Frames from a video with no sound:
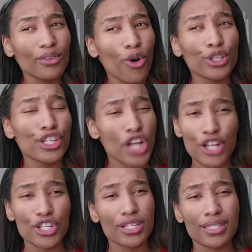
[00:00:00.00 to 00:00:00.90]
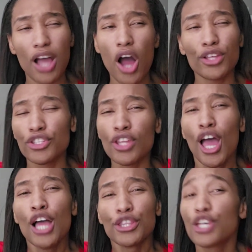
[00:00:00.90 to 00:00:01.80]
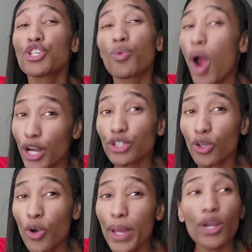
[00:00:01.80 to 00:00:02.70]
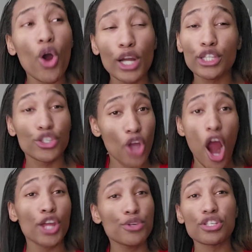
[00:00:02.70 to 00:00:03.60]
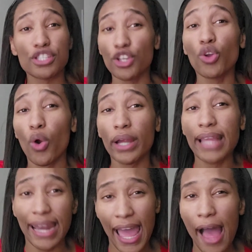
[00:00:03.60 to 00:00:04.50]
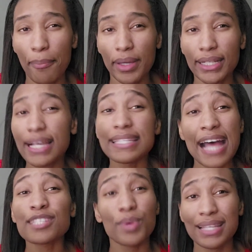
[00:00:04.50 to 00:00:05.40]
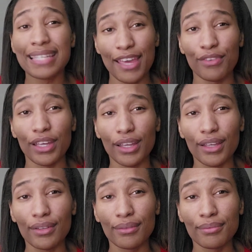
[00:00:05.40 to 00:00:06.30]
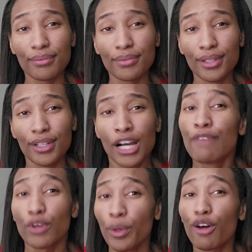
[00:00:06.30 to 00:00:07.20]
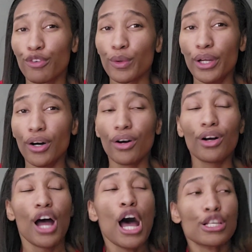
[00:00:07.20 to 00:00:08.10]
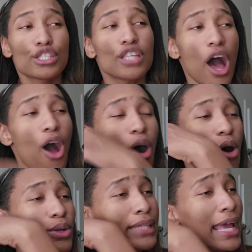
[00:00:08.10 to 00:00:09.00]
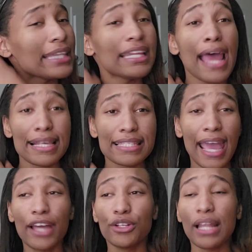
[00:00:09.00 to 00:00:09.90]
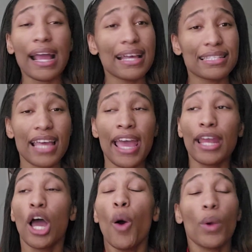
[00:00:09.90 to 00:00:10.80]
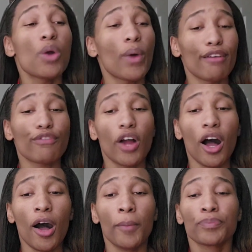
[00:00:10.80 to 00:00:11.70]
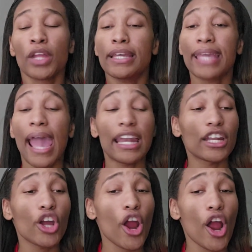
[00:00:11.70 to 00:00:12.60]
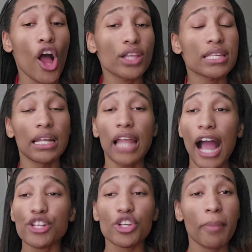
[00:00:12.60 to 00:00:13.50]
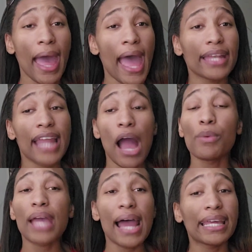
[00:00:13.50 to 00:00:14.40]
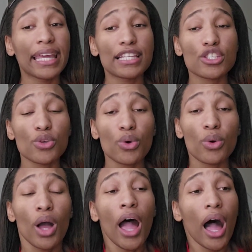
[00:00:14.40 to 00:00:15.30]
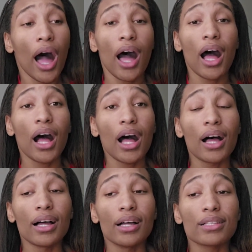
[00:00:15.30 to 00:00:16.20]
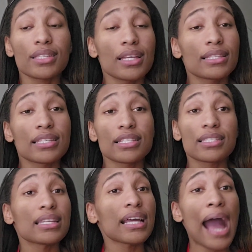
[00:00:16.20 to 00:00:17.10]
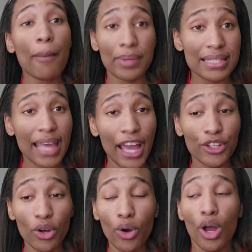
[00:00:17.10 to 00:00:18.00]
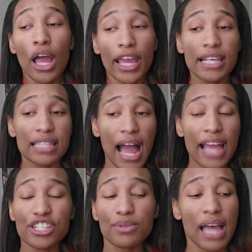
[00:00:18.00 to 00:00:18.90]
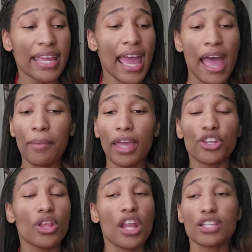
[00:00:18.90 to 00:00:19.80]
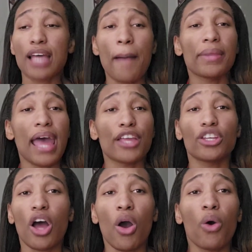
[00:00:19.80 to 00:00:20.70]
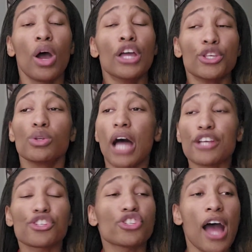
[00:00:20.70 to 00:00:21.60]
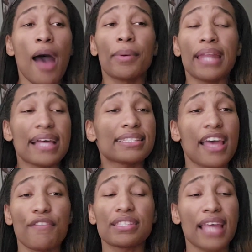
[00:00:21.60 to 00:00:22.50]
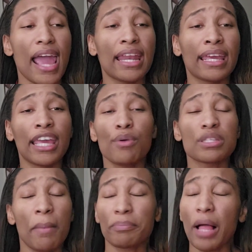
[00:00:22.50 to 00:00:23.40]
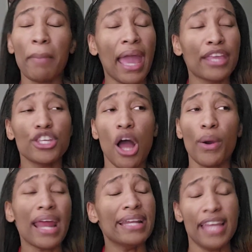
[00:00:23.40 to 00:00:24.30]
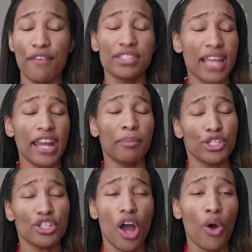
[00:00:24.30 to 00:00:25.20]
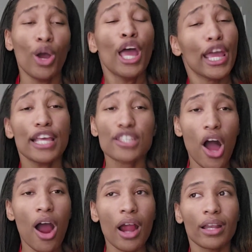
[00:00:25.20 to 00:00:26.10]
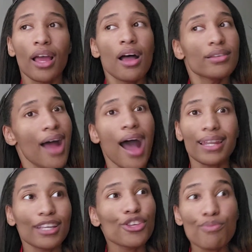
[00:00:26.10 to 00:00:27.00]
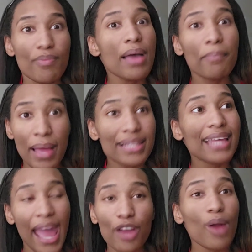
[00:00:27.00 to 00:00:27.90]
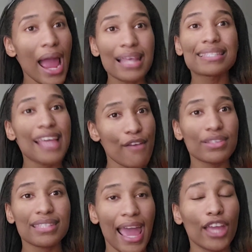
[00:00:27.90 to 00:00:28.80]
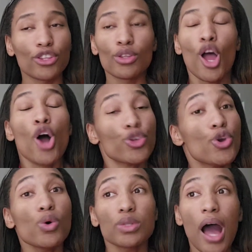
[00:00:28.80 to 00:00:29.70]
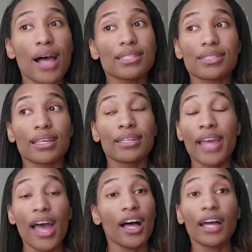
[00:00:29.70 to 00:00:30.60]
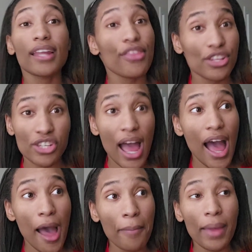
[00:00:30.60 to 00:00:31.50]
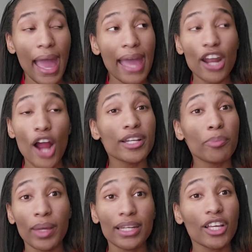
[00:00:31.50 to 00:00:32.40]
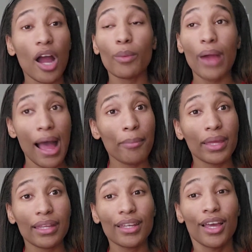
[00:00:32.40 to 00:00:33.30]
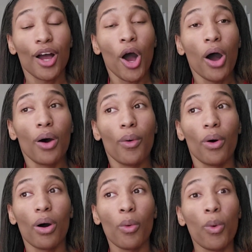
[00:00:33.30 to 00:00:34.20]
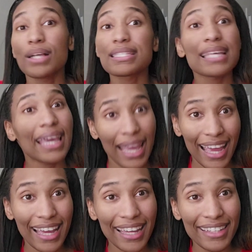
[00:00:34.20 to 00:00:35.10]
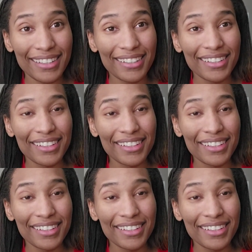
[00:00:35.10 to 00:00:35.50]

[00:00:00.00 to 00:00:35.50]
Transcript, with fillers: or did y'all just, uh, did you work through it? Or are you just ignoring that it happened? Because that's what it's giving. For real, for real. So then the next scandal, like I said, we went from Canada girl to laundromat. Now we got to get to uh to, to to the Coppin scandal he's like she's like yeah man you know on top of that you know you lost your job and that's devastating he was a man you know it ain't devastating but you know it's hard no you been, been dang right it's devastating you lost yet another job and are depending on Robyn once again